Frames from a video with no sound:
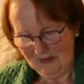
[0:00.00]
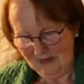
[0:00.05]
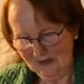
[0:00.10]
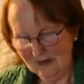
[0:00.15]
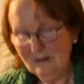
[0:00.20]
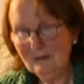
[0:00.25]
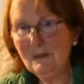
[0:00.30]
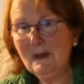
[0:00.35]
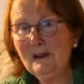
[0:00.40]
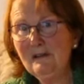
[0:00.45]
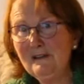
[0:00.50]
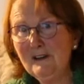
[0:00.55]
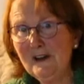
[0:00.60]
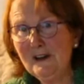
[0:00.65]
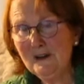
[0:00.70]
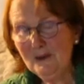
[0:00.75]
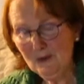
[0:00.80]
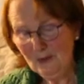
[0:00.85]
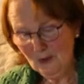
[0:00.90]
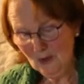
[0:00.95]
And my
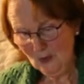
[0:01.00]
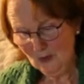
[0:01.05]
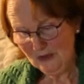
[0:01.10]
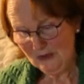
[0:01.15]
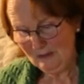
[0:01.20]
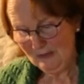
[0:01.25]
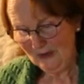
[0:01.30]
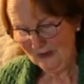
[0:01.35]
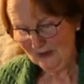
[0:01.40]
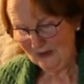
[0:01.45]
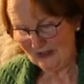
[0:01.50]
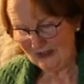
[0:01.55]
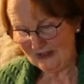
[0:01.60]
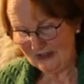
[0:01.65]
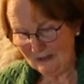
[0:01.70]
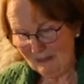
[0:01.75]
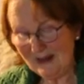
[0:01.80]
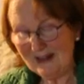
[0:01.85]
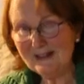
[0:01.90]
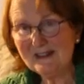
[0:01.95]
father wrote about
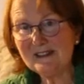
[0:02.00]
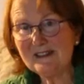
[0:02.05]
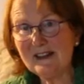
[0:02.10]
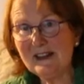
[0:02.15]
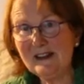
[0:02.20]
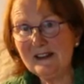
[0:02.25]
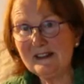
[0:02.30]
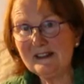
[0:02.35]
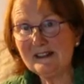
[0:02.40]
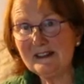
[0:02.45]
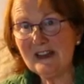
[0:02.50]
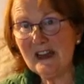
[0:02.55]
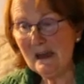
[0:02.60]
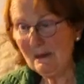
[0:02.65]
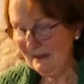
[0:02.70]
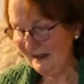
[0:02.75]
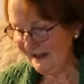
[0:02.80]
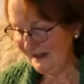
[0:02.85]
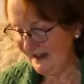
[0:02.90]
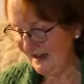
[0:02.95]
the Ballinskelligs
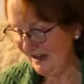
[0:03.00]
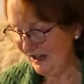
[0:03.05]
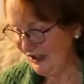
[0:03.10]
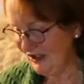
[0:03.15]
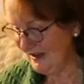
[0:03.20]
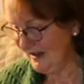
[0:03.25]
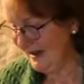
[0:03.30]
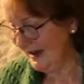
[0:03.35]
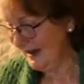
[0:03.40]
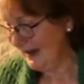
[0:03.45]
cable station